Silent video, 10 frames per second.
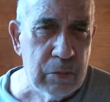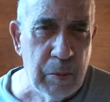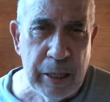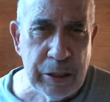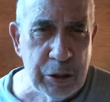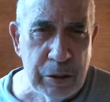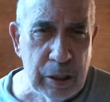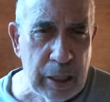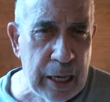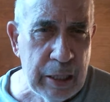best
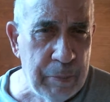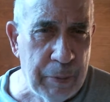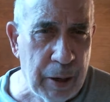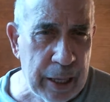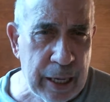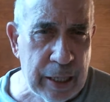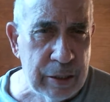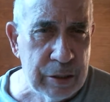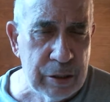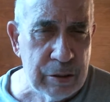laid
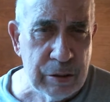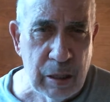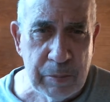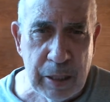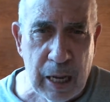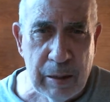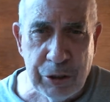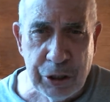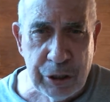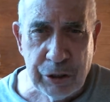plans
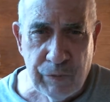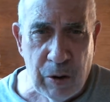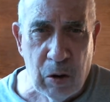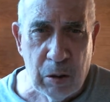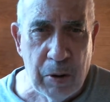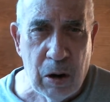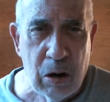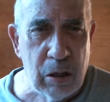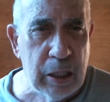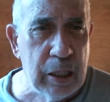sometimes just fall
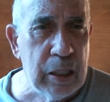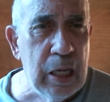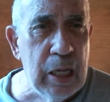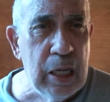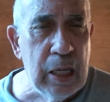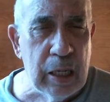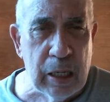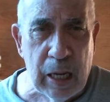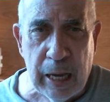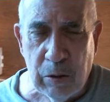apart in
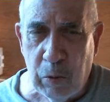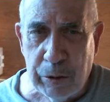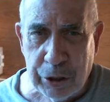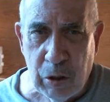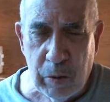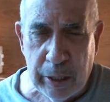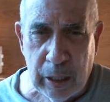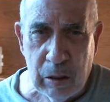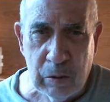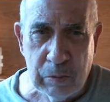light of what's
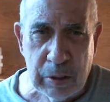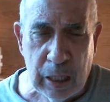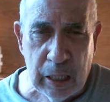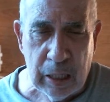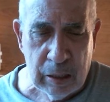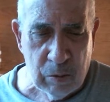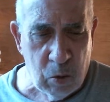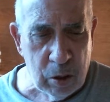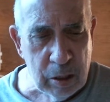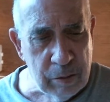going on. And
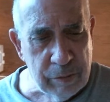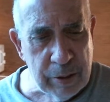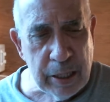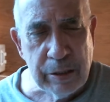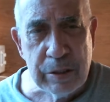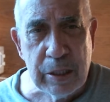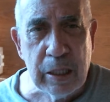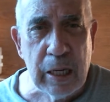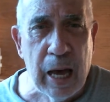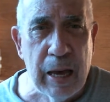one of the things that
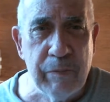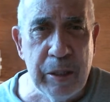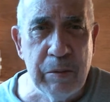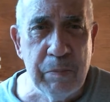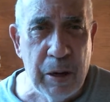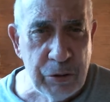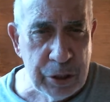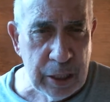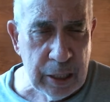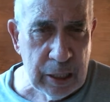I've been
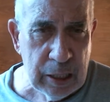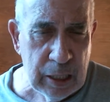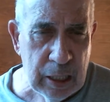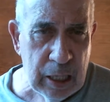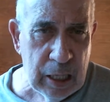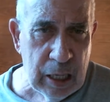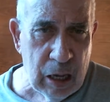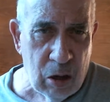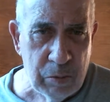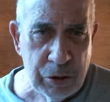posting
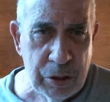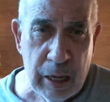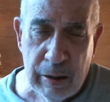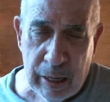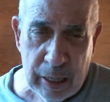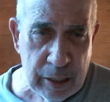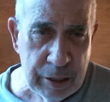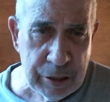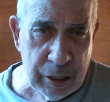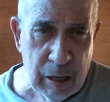almost at
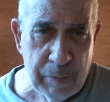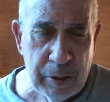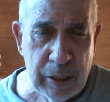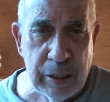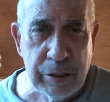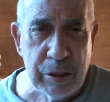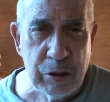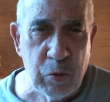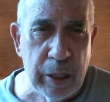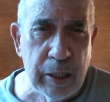least a couple of days
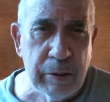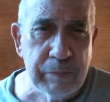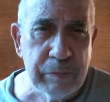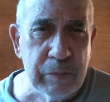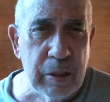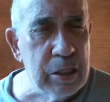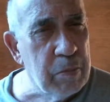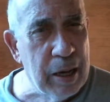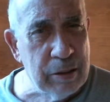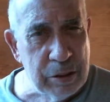this week is
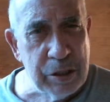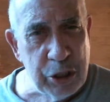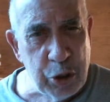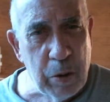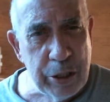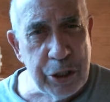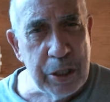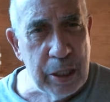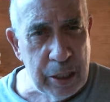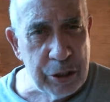about the
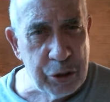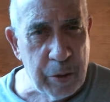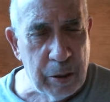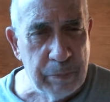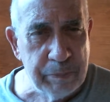situation in Israel.